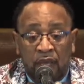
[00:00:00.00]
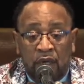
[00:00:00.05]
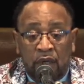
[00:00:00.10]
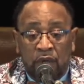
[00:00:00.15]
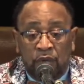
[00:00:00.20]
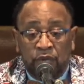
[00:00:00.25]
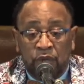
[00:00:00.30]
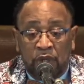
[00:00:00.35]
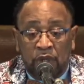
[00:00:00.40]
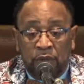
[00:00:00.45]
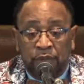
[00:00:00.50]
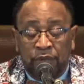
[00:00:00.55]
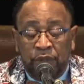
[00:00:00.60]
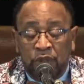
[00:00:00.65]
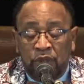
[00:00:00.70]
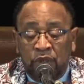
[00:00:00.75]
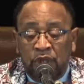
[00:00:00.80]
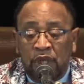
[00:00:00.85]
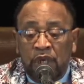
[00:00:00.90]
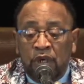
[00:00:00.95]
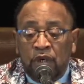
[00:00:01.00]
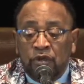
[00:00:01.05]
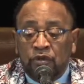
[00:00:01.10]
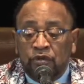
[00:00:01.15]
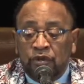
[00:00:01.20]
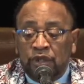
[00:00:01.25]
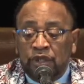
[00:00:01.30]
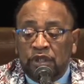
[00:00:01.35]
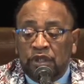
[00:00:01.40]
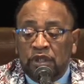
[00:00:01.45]
uh, Brother Bill
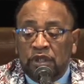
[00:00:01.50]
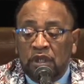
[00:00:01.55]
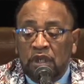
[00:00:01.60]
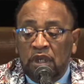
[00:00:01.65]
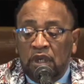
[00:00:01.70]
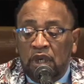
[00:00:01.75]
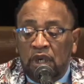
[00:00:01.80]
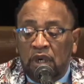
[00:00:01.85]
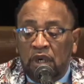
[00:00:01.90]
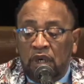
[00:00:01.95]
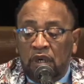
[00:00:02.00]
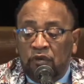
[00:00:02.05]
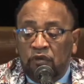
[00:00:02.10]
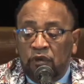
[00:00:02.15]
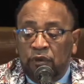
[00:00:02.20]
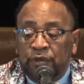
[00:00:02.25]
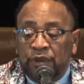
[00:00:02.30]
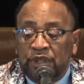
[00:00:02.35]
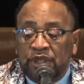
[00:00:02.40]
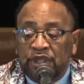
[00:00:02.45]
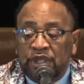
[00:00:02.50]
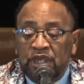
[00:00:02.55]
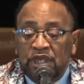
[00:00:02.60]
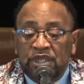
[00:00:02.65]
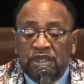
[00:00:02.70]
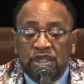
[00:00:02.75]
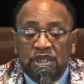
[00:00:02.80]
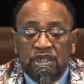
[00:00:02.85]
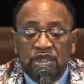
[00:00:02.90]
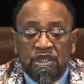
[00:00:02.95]
Eldridge, uh, will be
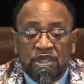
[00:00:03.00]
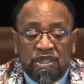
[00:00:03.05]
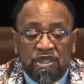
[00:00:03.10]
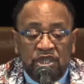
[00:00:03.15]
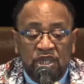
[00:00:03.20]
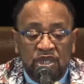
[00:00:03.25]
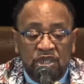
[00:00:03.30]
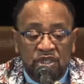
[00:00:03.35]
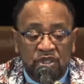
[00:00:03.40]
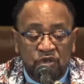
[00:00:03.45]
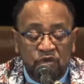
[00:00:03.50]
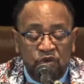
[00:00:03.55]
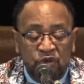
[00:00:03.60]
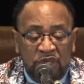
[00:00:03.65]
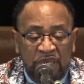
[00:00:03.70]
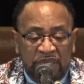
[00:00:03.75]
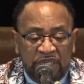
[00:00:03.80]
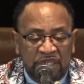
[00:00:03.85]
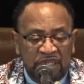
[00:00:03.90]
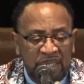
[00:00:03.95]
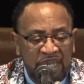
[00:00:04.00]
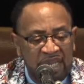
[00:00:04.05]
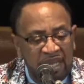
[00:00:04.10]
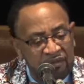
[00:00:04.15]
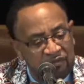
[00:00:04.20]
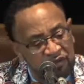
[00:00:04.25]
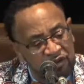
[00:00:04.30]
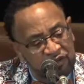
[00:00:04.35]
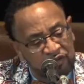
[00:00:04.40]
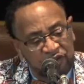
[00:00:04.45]
teaching the Sunday school lesson
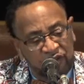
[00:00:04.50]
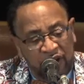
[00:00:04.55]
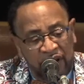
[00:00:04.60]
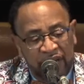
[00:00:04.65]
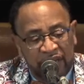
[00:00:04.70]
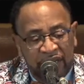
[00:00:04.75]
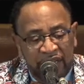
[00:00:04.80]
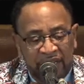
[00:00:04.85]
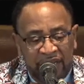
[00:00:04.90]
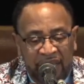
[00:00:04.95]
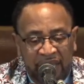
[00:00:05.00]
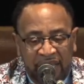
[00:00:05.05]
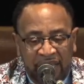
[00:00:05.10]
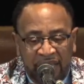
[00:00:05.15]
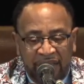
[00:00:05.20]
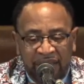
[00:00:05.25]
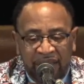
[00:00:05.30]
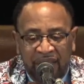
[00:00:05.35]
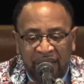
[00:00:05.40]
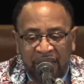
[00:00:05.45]
every Friday night.